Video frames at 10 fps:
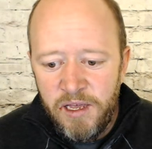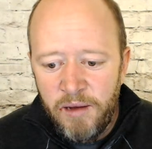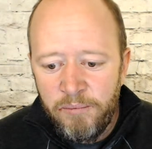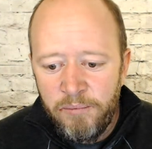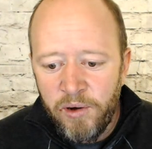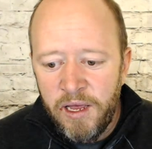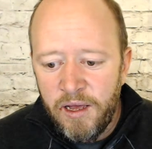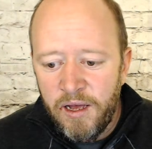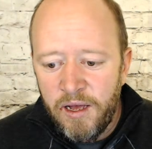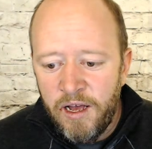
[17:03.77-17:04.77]
bring
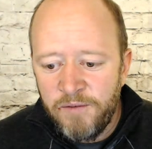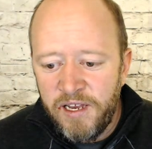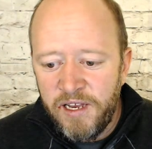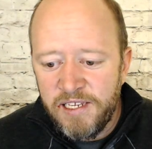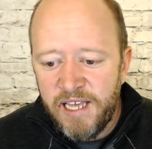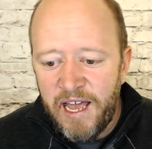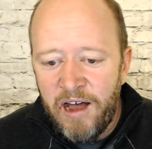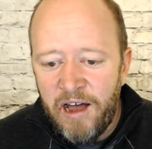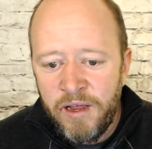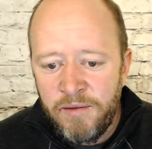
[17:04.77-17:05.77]
Vanessa
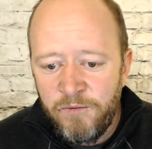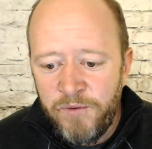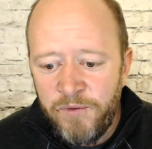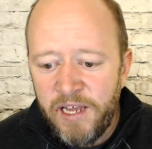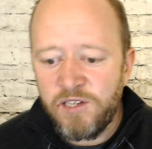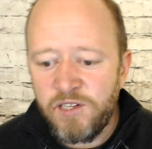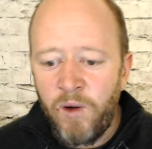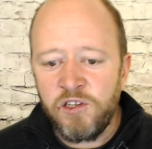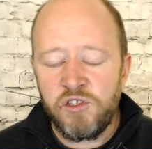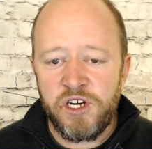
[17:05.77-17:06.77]
out. And Vanessa, why
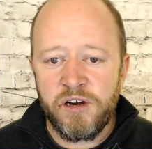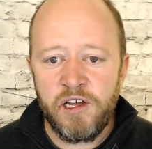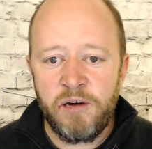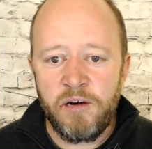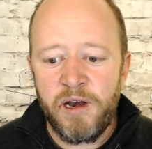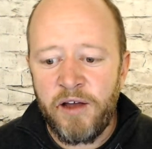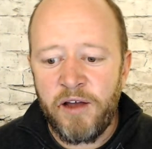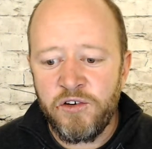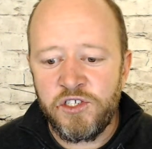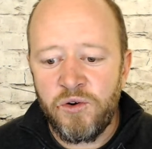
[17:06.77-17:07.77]
don't you share a little bit about your
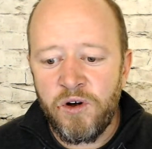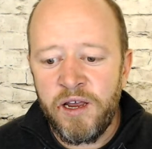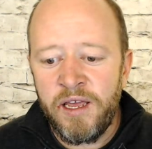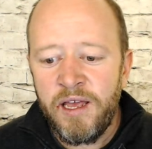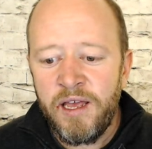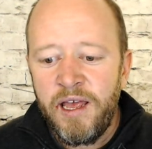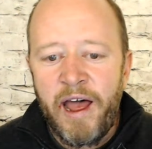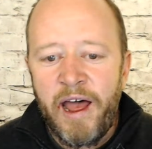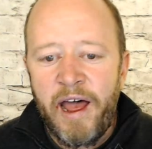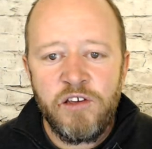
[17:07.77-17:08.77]
story,
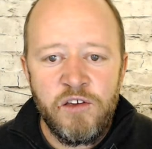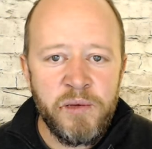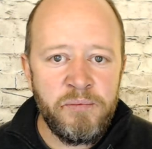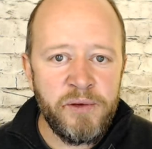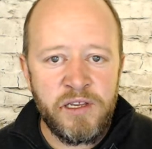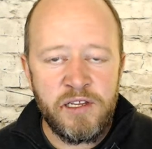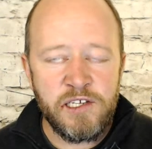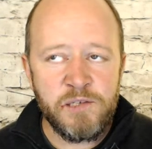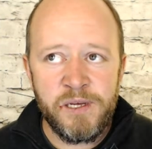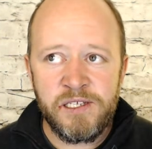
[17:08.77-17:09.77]
how you've been building
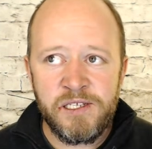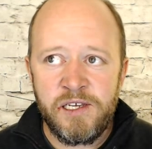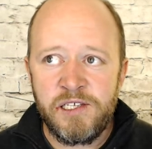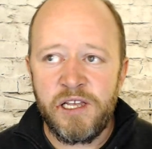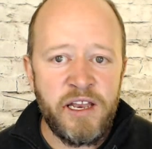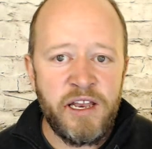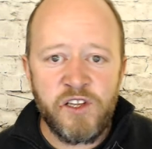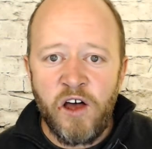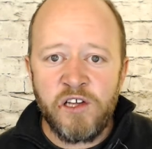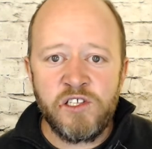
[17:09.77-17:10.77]
this business, and this
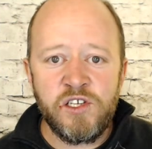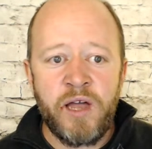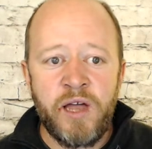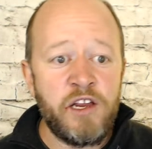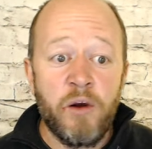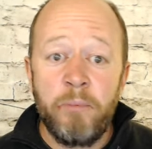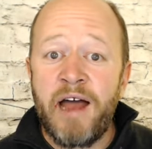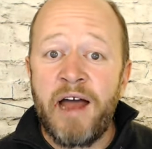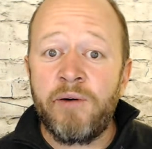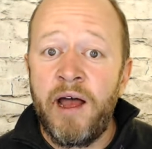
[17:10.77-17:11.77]
also kind of your
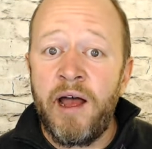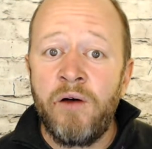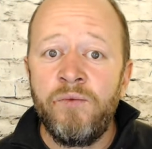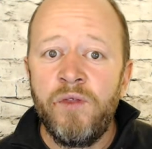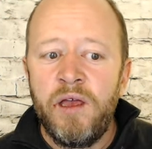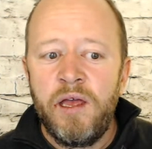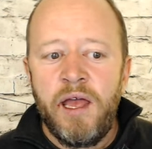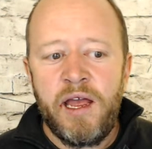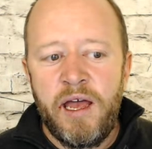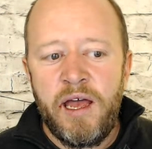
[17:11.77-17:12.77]
background
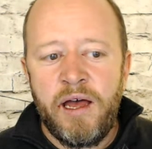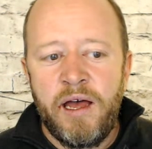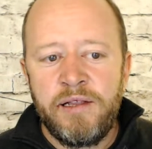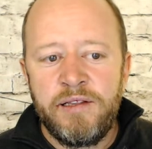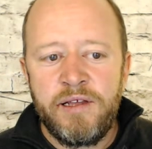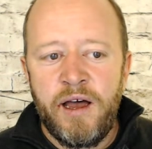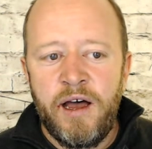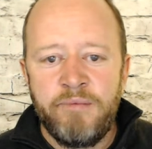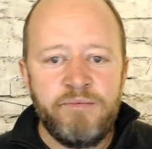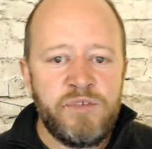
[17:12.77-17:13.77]
and
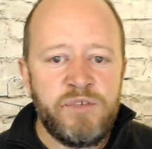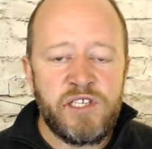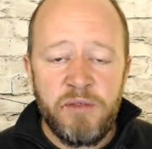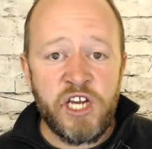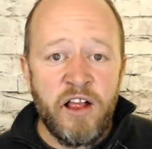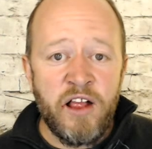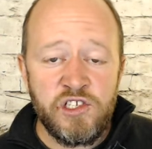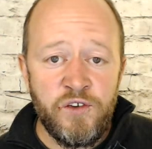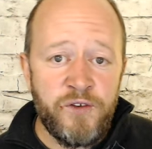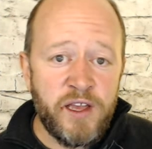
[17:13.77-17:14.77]
some of the challenges
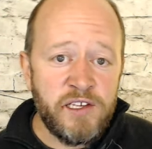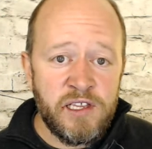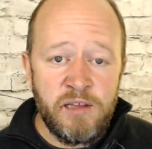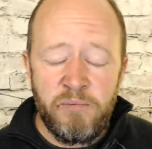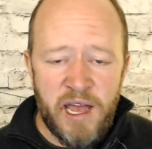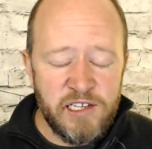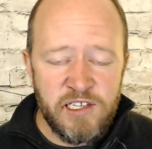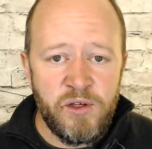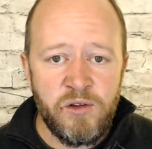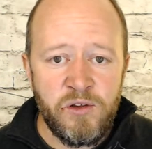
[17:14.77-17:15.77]
you faced in the past in
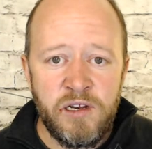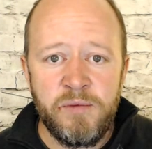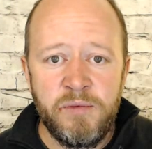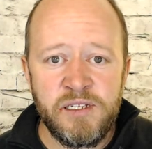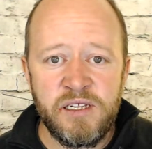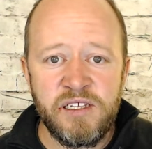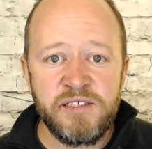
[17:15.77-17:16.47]
building a business.